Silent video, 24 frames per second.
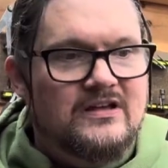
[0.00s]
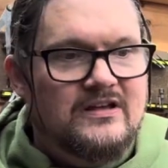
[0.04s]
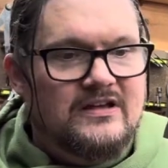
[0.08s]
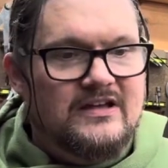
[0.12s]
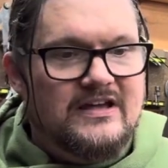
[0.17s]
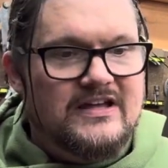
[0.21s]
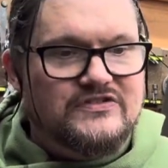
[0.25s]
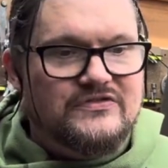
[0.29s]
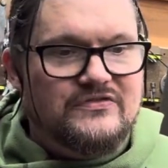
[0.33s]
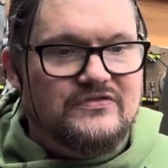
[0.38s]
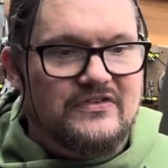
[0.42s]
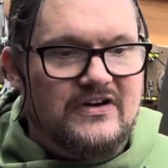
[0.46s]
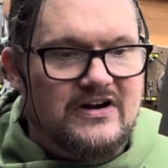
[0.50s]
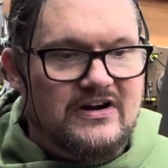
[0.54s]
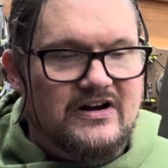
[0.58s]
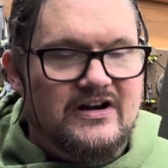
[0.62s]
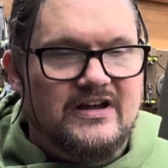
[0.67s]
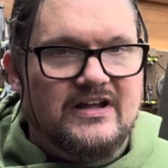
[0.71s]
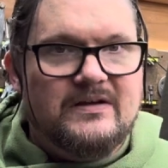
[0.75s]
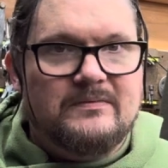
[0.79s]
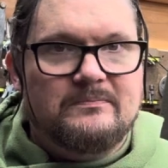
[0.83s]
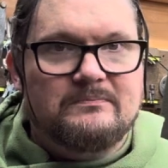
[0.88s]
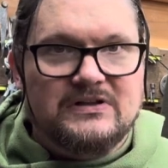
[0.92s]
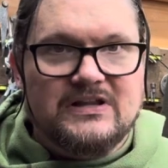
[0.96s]
It's
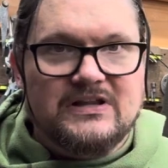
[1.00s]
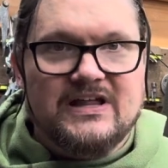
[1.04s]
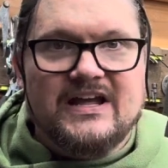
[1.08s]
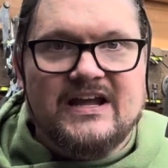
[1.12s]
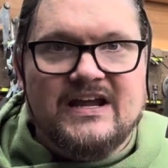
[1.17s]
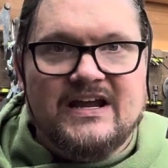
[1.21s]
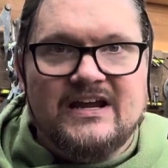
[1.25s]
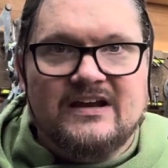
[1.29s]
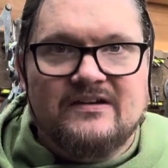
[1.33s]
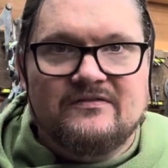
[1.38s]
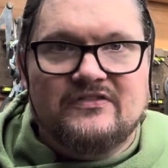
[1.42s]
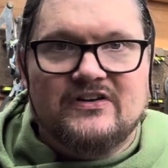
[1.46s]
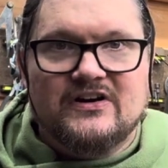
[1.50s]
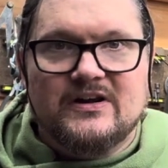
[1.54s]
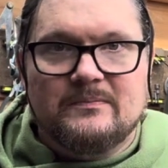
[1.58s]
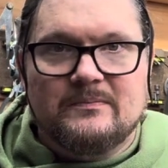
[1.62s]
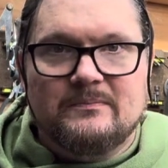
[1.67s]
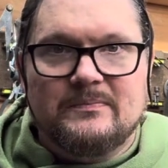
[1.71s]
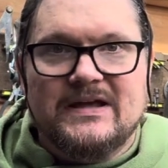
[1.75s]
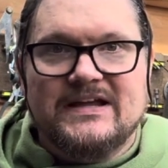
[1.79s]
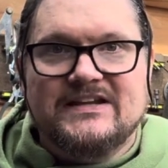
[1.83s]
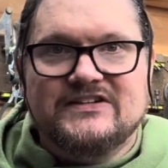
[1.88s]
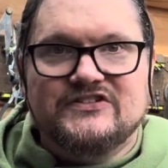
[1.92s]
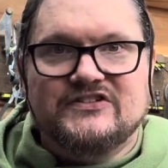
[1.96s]
very plain, very
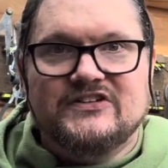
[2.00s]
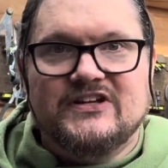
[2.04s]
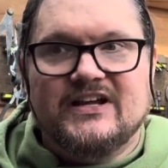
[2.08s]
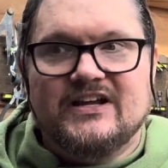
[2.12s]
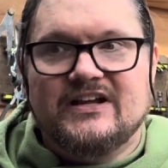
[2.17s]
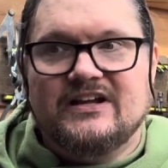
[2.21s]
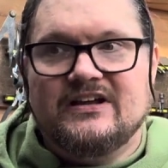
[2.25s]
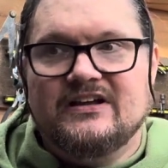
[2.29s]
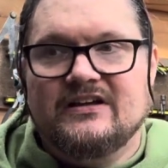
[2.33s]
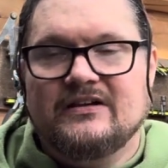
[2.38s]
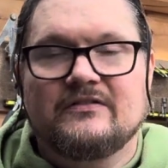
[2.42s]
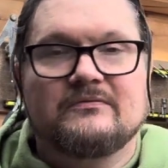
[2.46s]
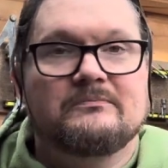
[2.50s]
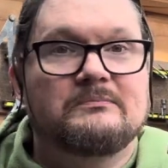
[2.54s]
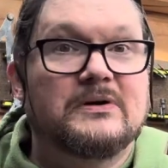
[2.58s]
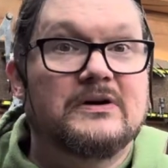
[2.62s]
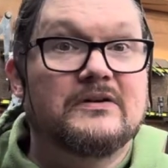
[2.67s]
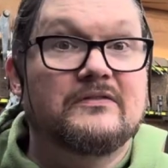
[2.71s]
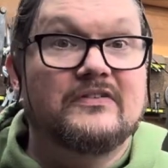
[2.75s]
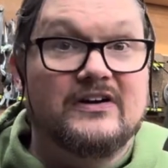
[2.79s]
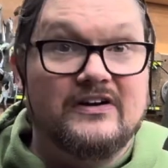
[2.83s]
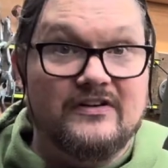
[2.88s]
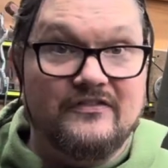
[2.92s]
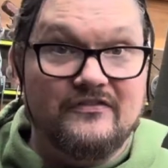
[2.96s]
basic, but
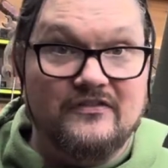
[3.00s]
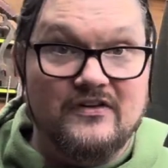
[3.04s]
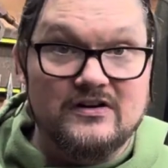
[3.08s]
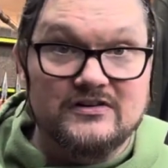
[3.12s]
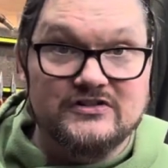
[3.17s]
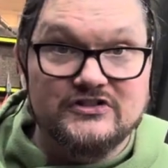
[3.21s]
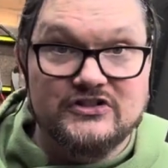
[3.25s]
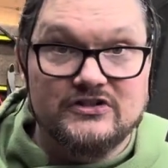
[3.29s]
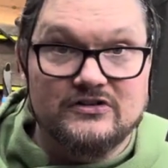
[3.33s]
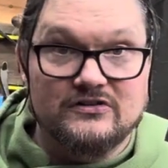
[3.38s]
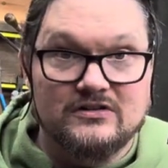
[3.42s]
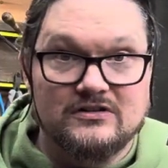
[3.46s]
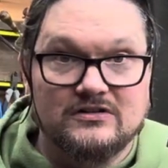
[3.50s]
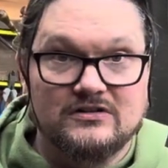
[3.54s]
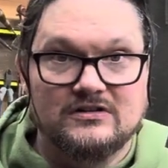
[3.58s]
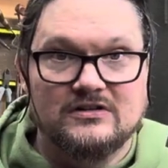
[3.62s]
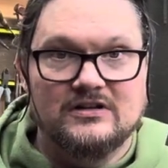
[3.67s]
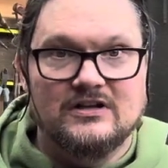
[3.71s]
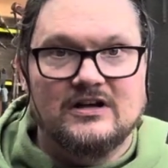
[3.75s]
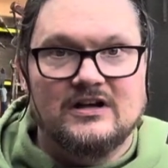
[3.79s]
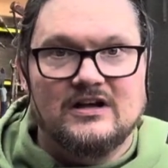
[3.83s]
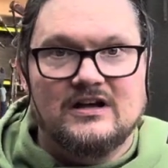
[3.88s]
very functional.